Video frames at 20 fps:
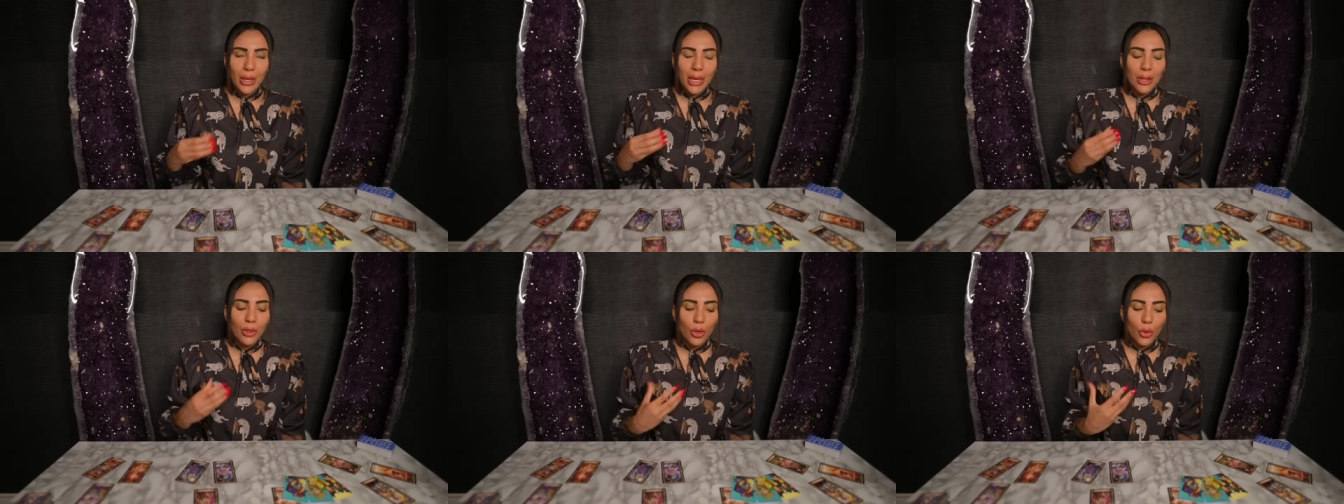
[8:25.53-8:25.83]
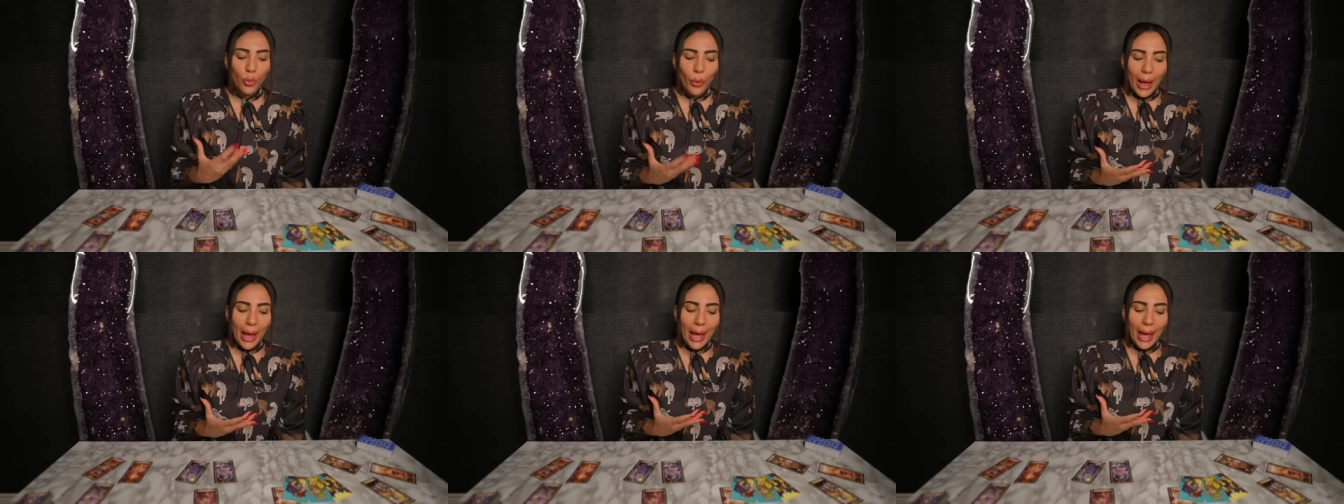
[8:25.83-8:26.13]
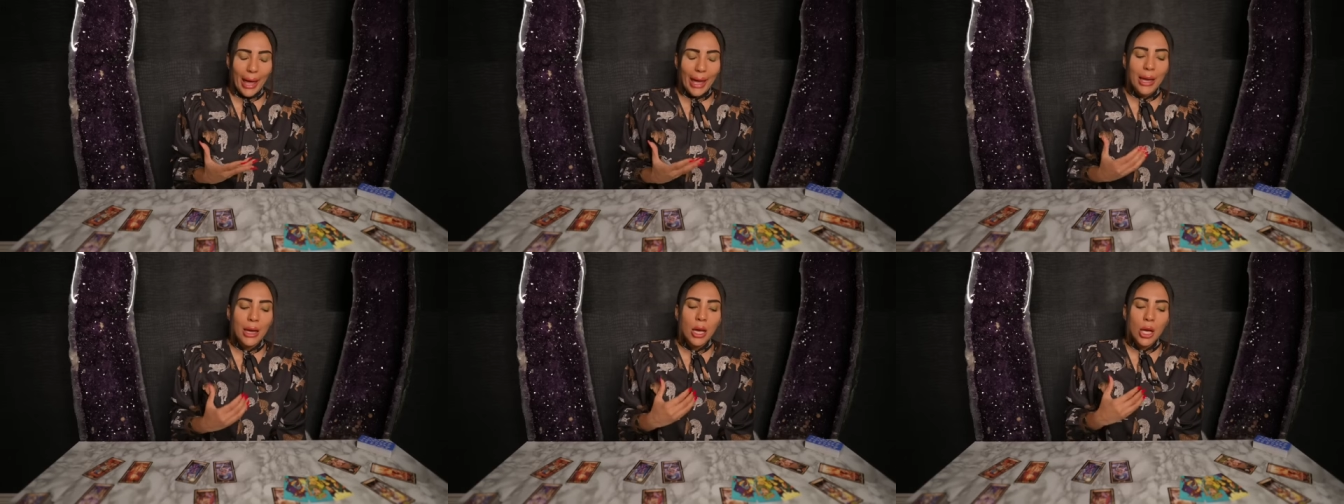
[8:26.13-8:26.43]
Either
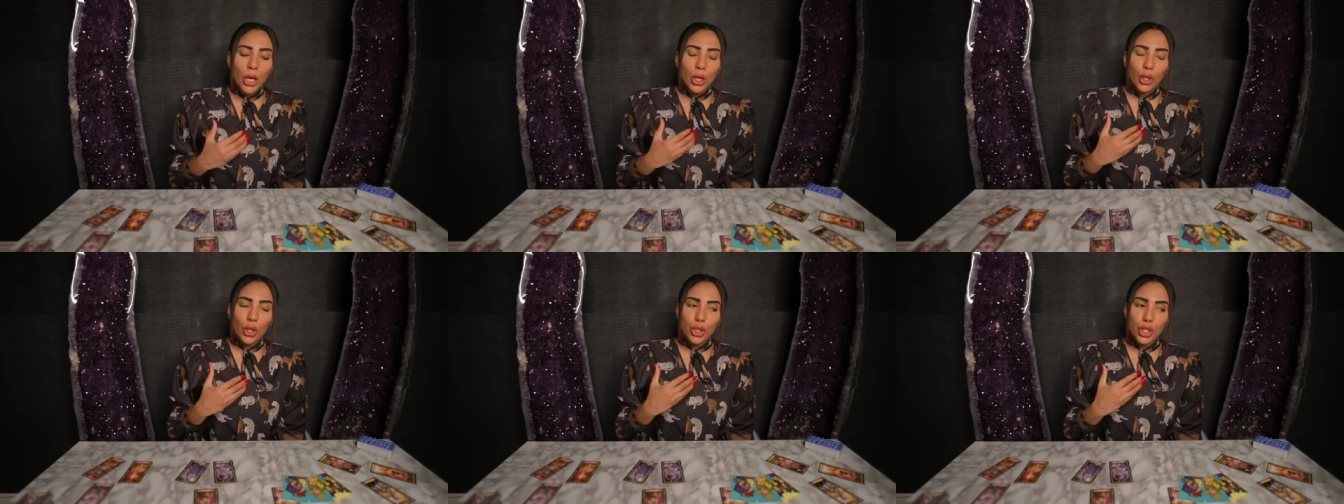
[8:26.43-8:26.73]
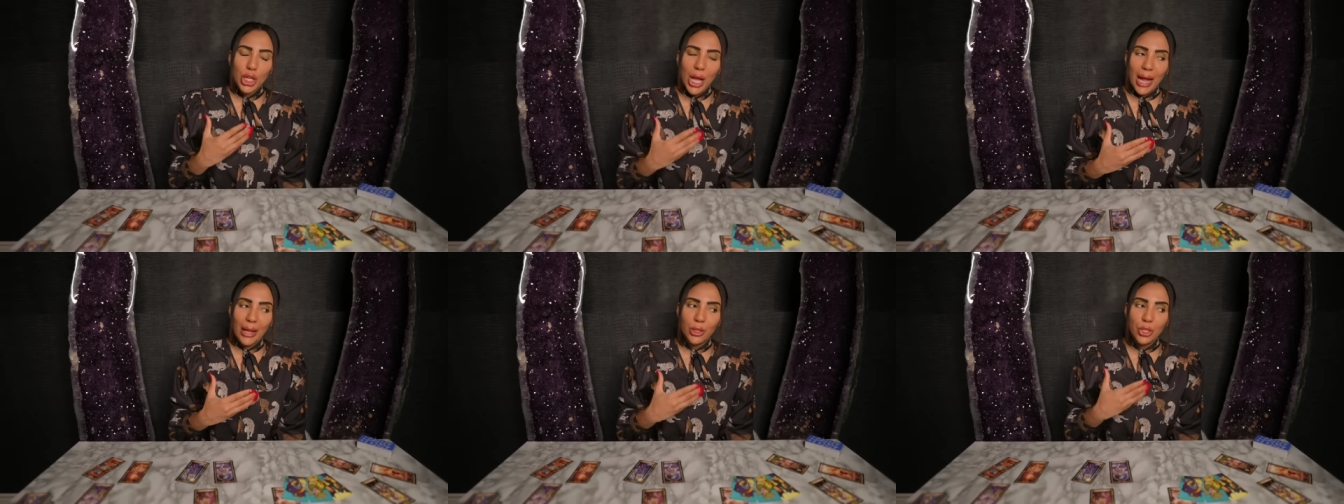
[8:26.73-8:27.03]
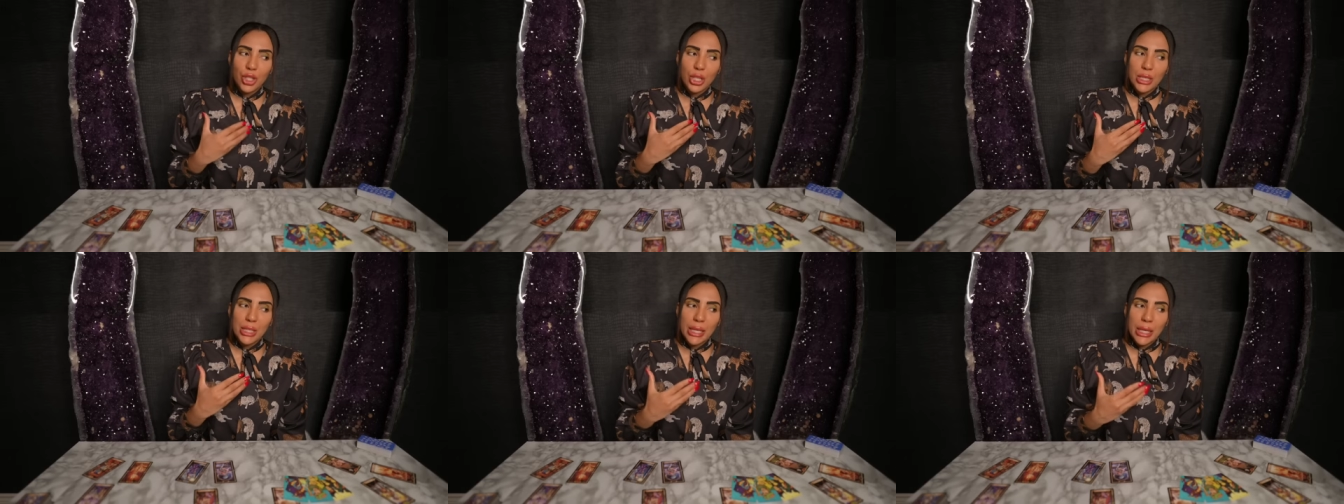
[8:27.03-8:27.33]
way, your
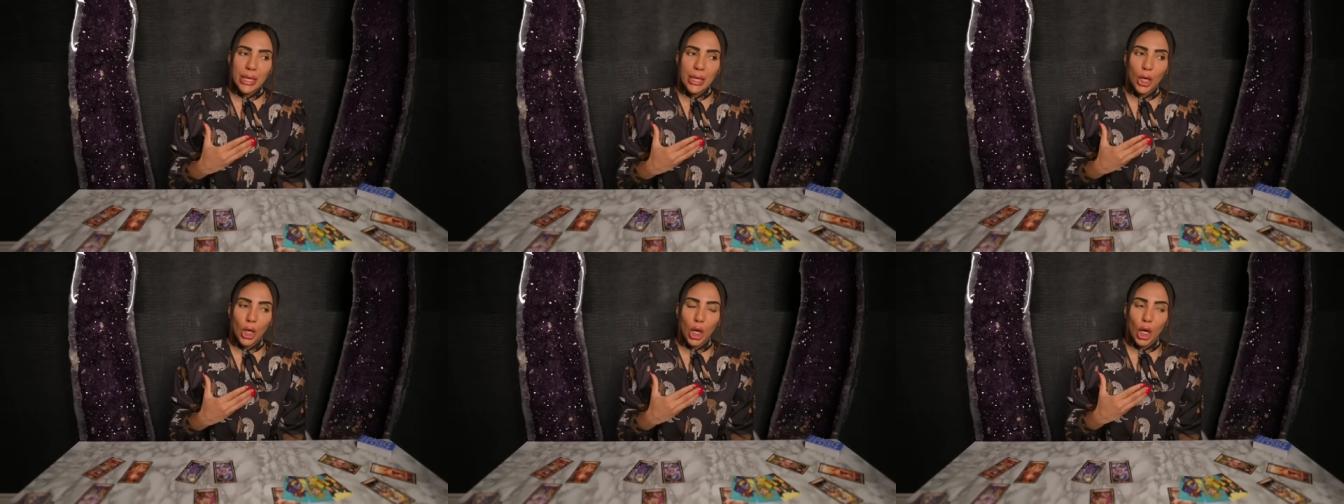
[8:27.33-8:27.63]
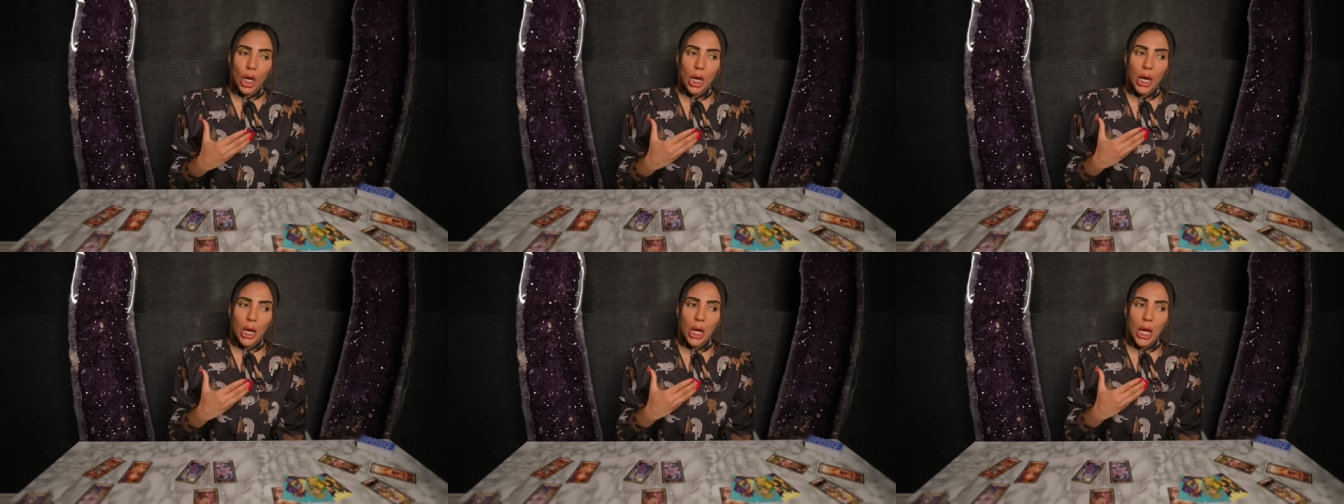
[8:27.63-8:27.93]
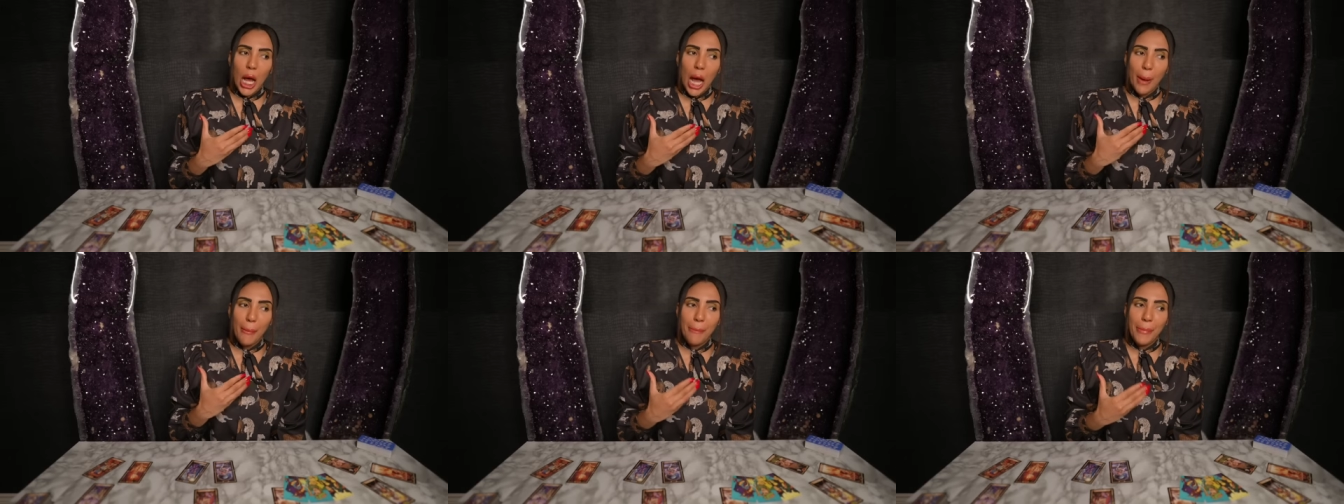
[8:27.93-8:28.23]
challenge is here
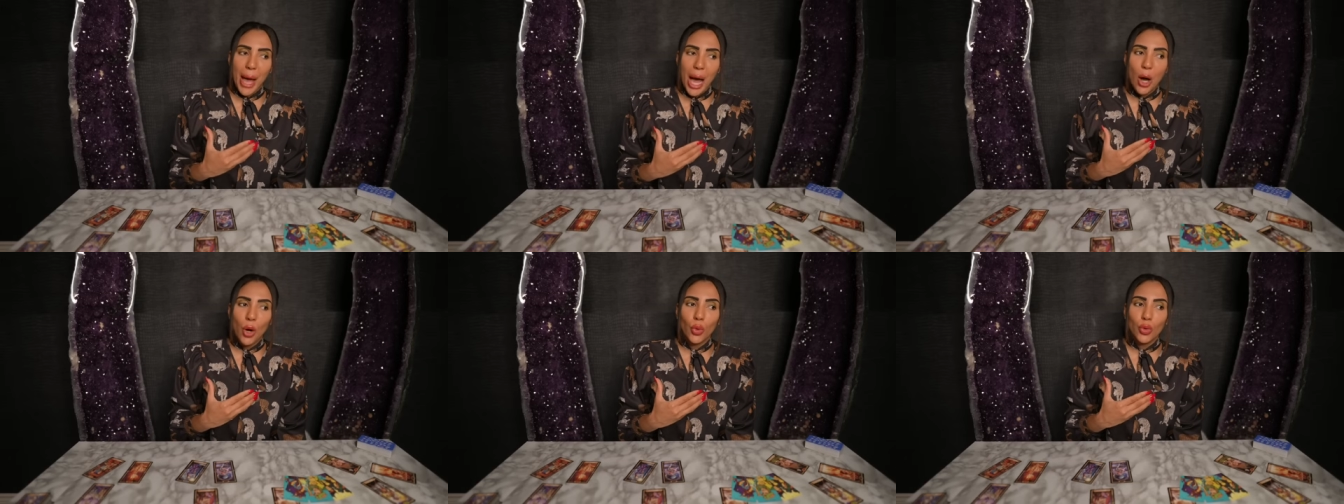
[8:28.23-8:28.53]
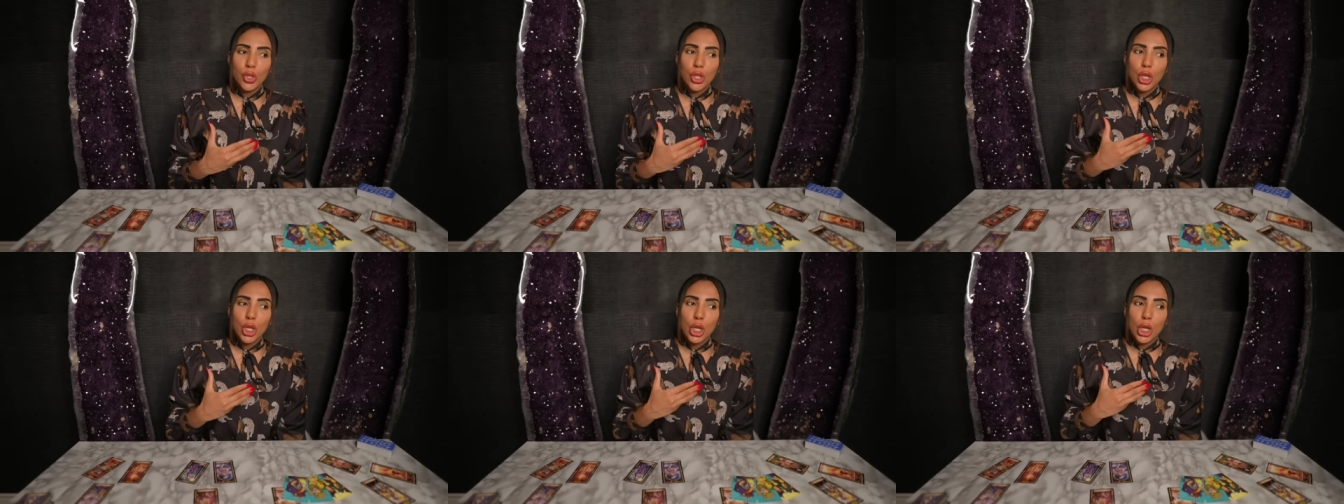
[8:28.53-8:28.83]
about